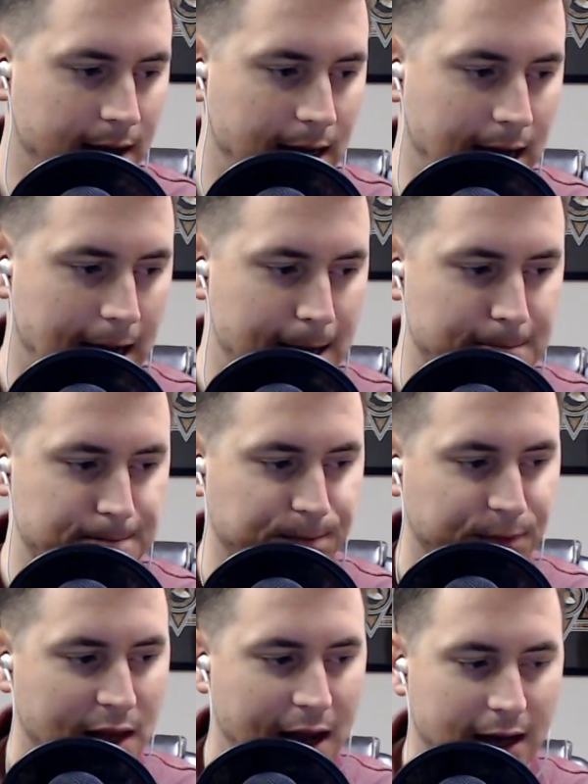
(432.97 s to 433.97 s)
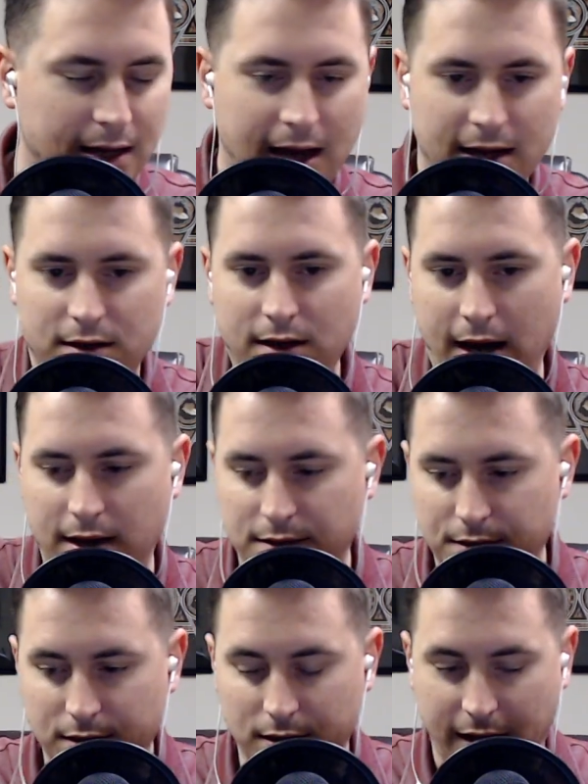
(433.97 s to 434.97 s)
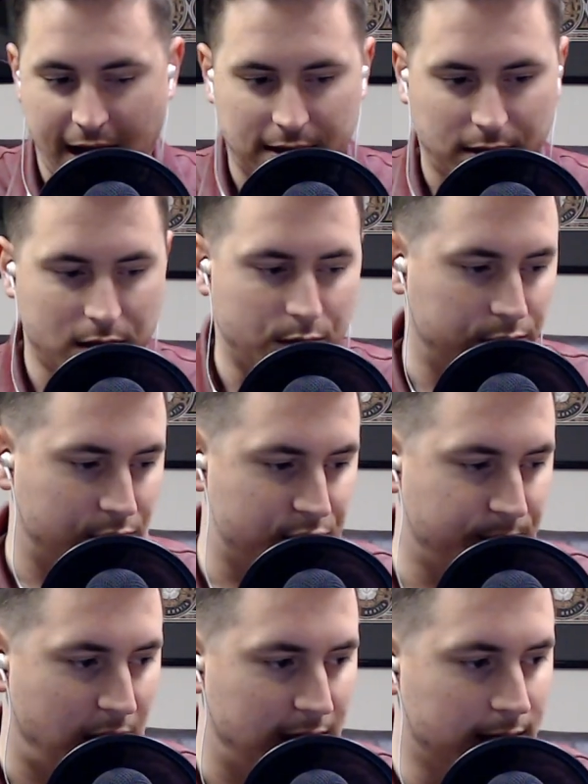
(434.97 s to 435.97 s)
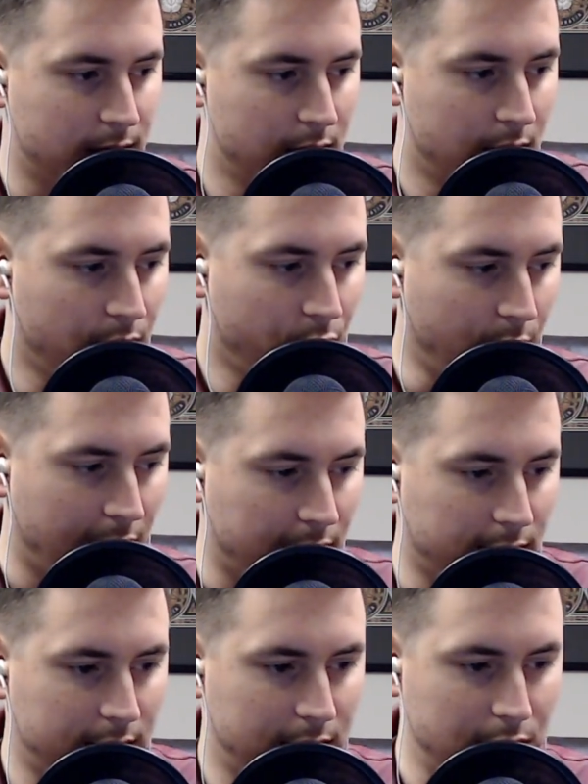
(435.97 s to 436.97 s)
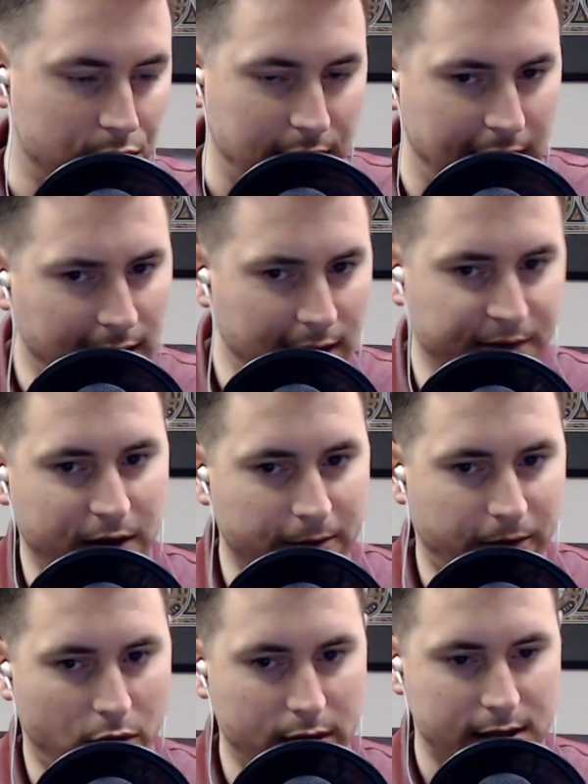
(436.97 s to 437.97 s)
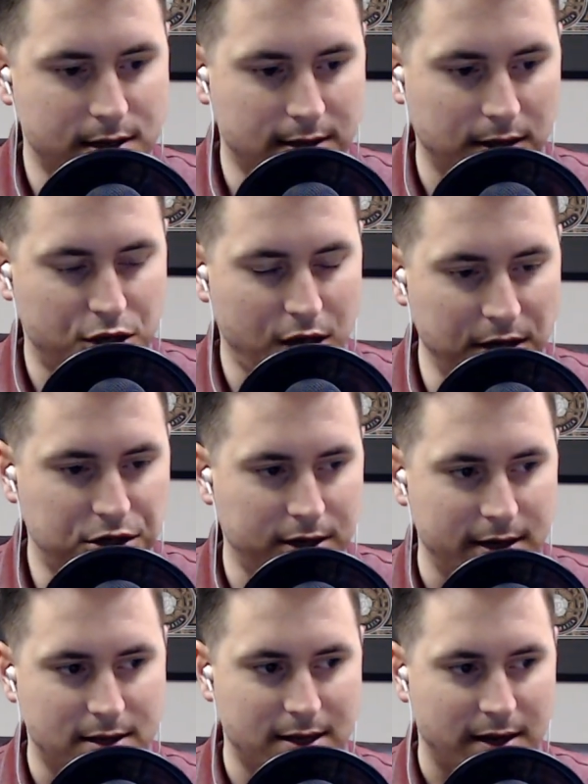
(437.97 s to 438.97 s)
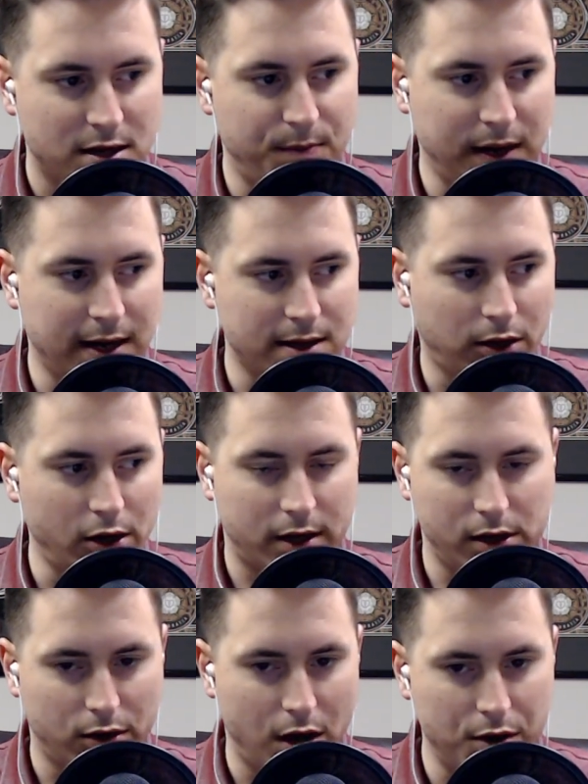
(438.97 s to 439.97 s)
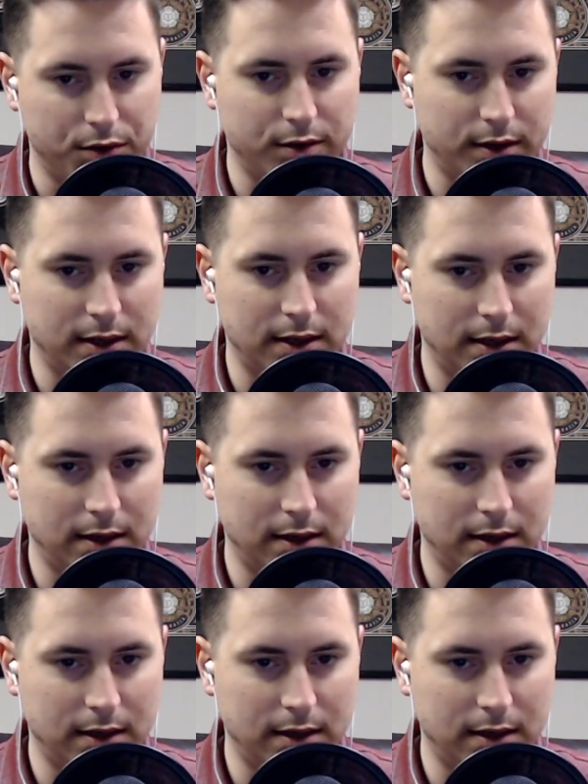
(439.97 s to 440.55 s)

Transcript: Um, and and and the Catholics would respond, well, you need a living voice to judge these things because look, your own